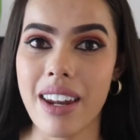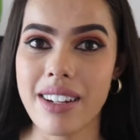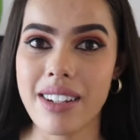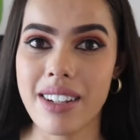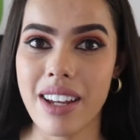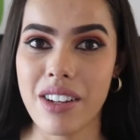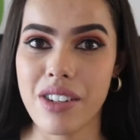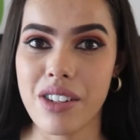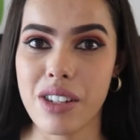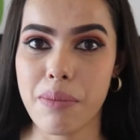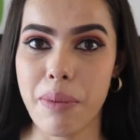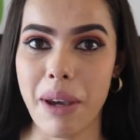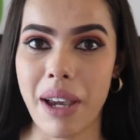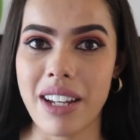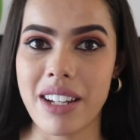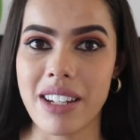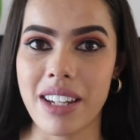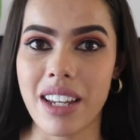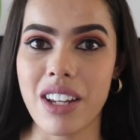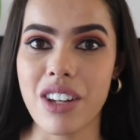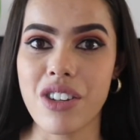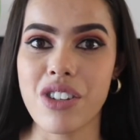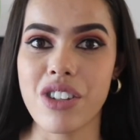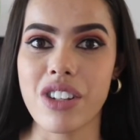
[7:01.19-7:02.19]
Teachers Pay
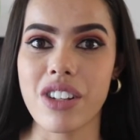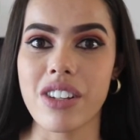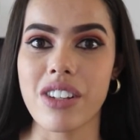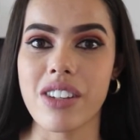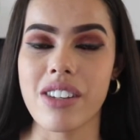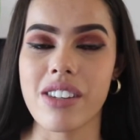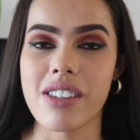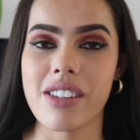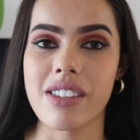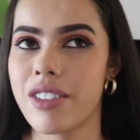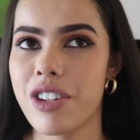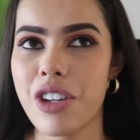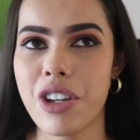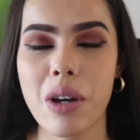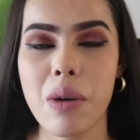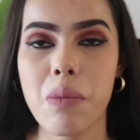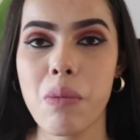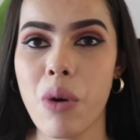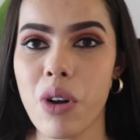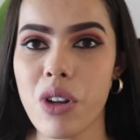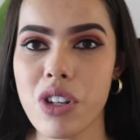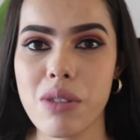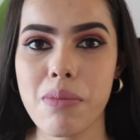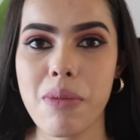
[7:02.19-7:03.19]
Teachers. You can
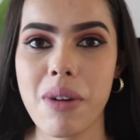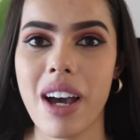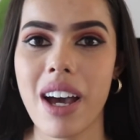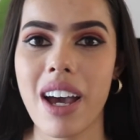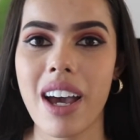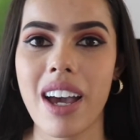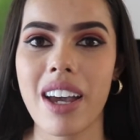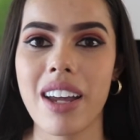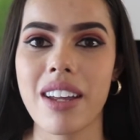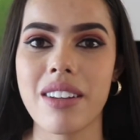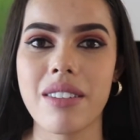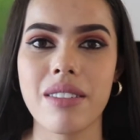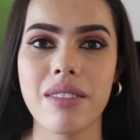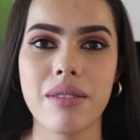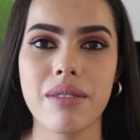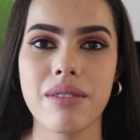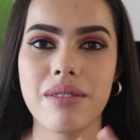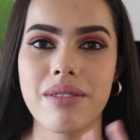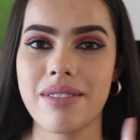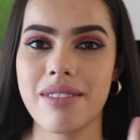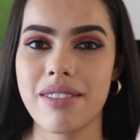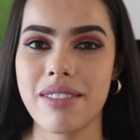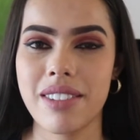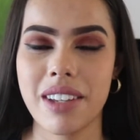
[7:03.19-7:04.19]
watch my
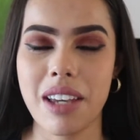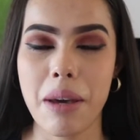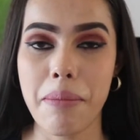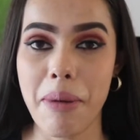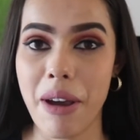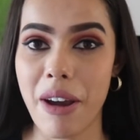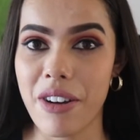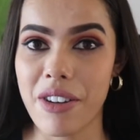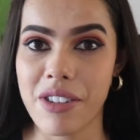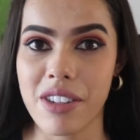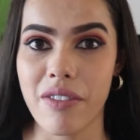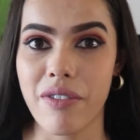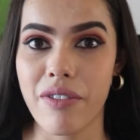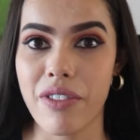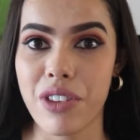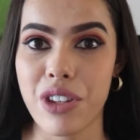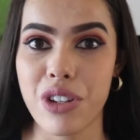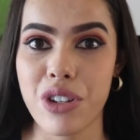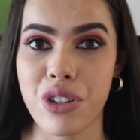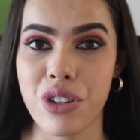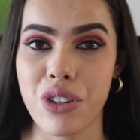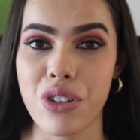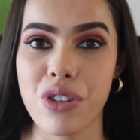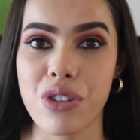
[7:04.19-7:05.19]
comparison for the
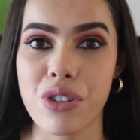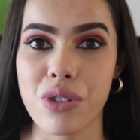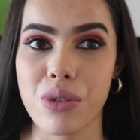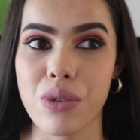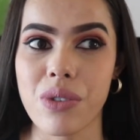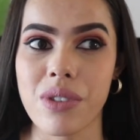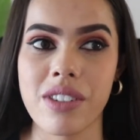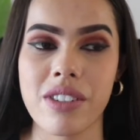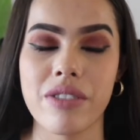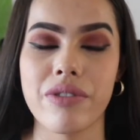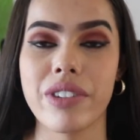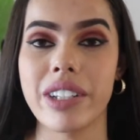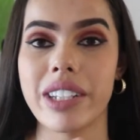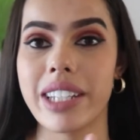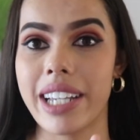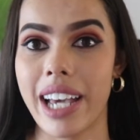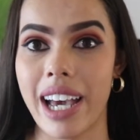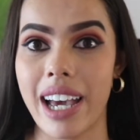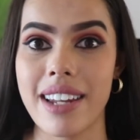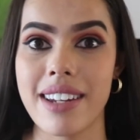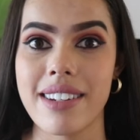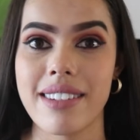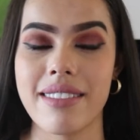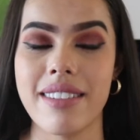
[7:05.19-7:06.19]
two stores to really
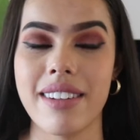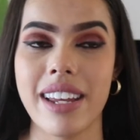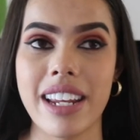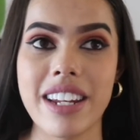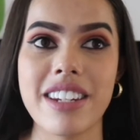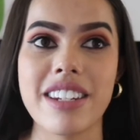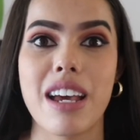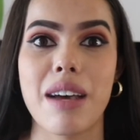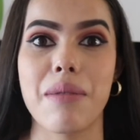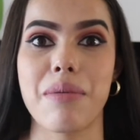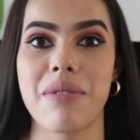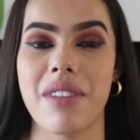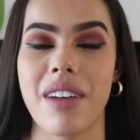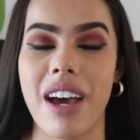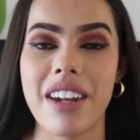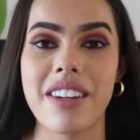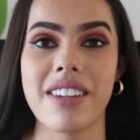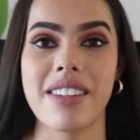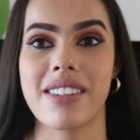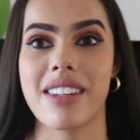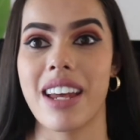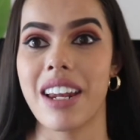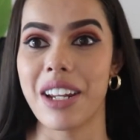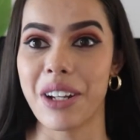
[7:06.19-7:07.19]
get an in-depth
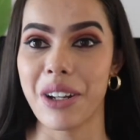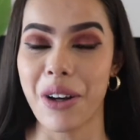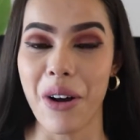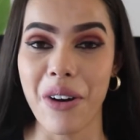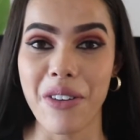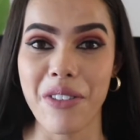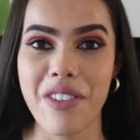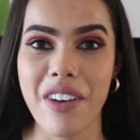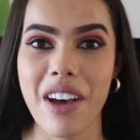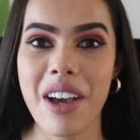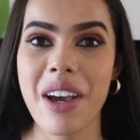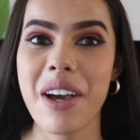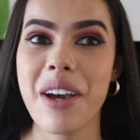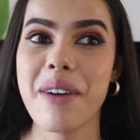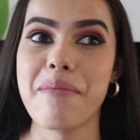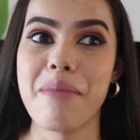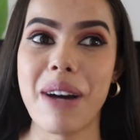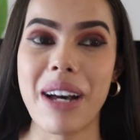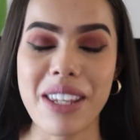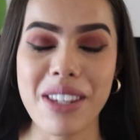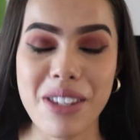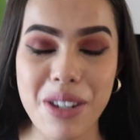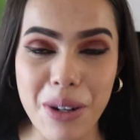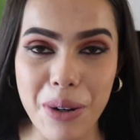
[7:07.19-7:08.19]
understanding of
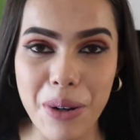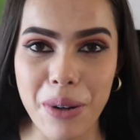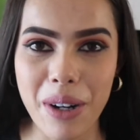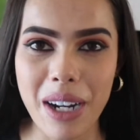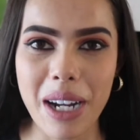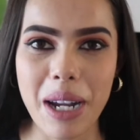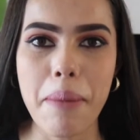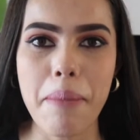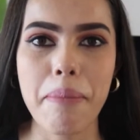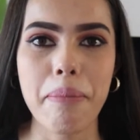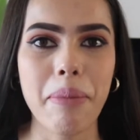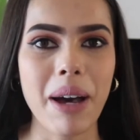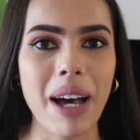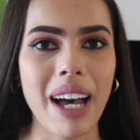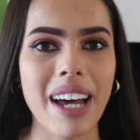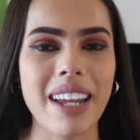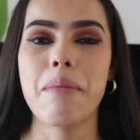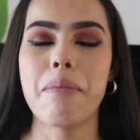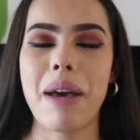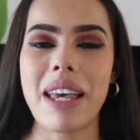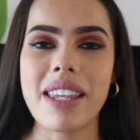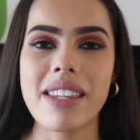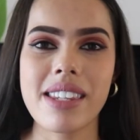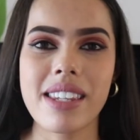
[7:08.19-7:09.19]
my story, but
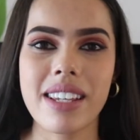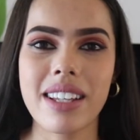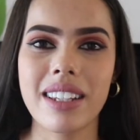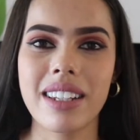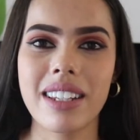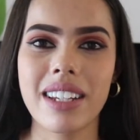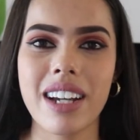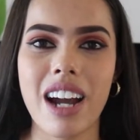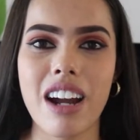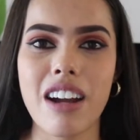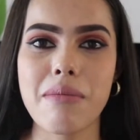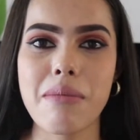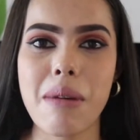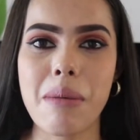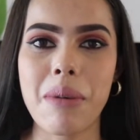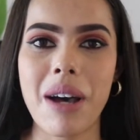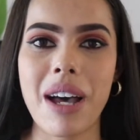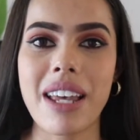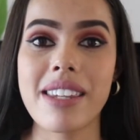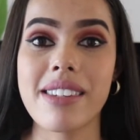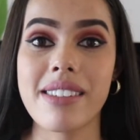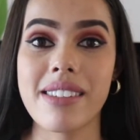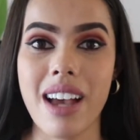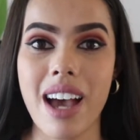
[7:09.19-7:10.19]
basically I remember I
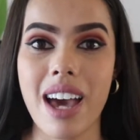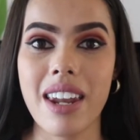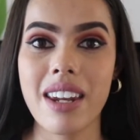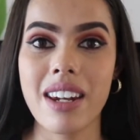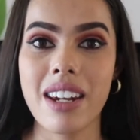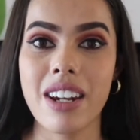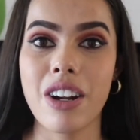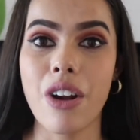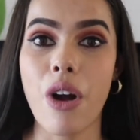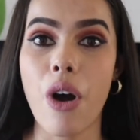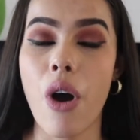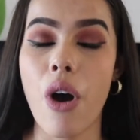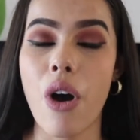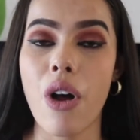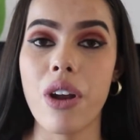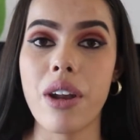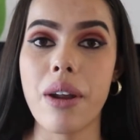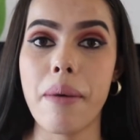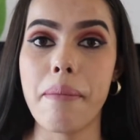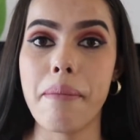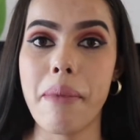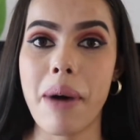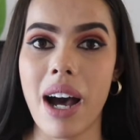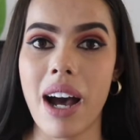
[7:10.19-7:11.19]
started it
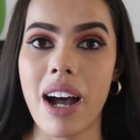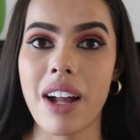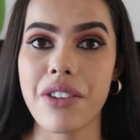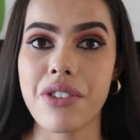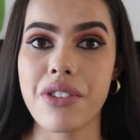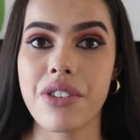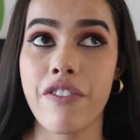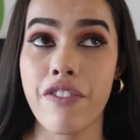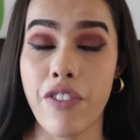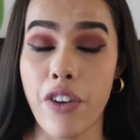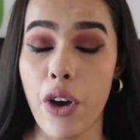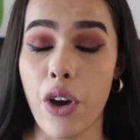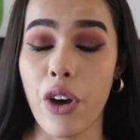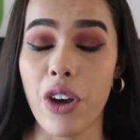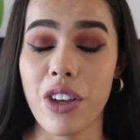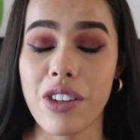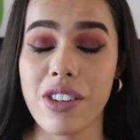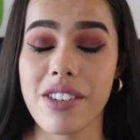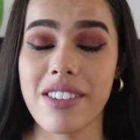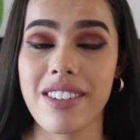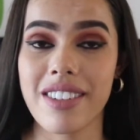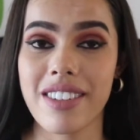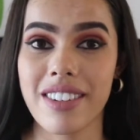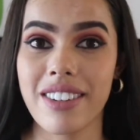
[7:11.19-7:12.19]
on March
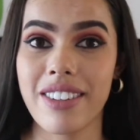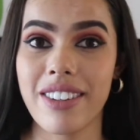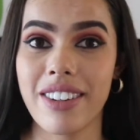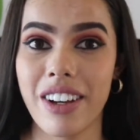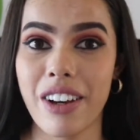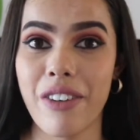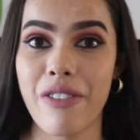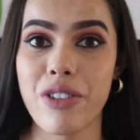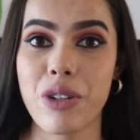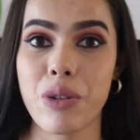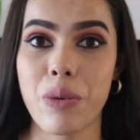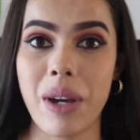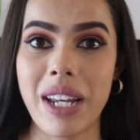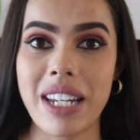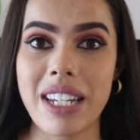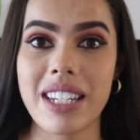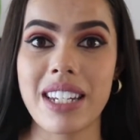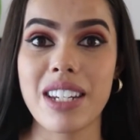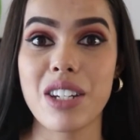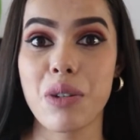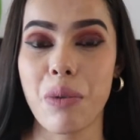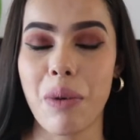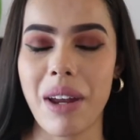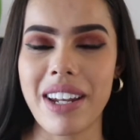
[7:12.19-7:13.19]
1st of
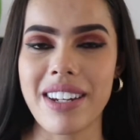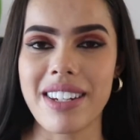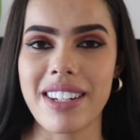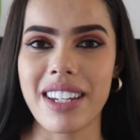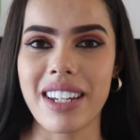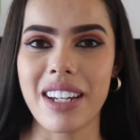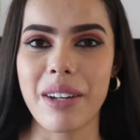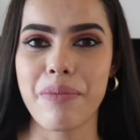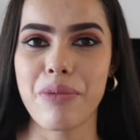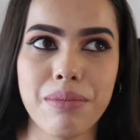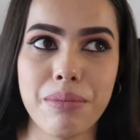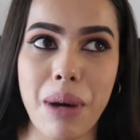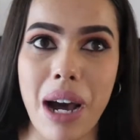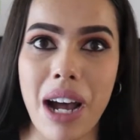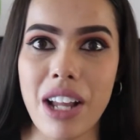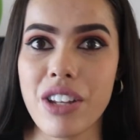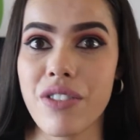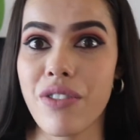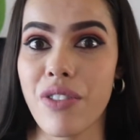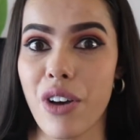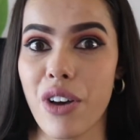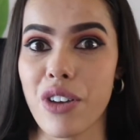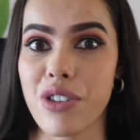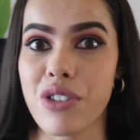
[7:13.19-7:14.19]
2020. March
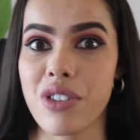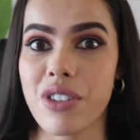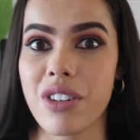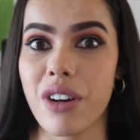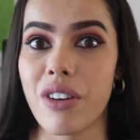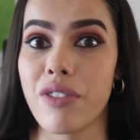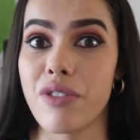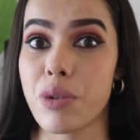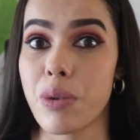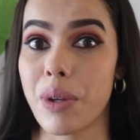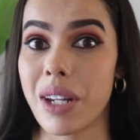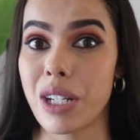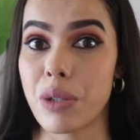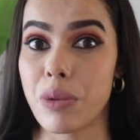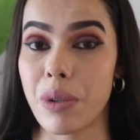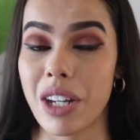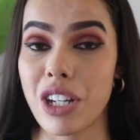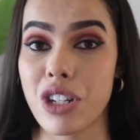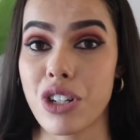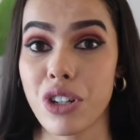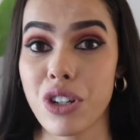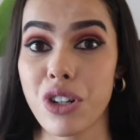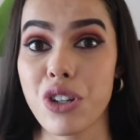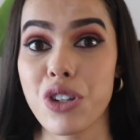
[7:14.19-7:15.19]
1st of 2022,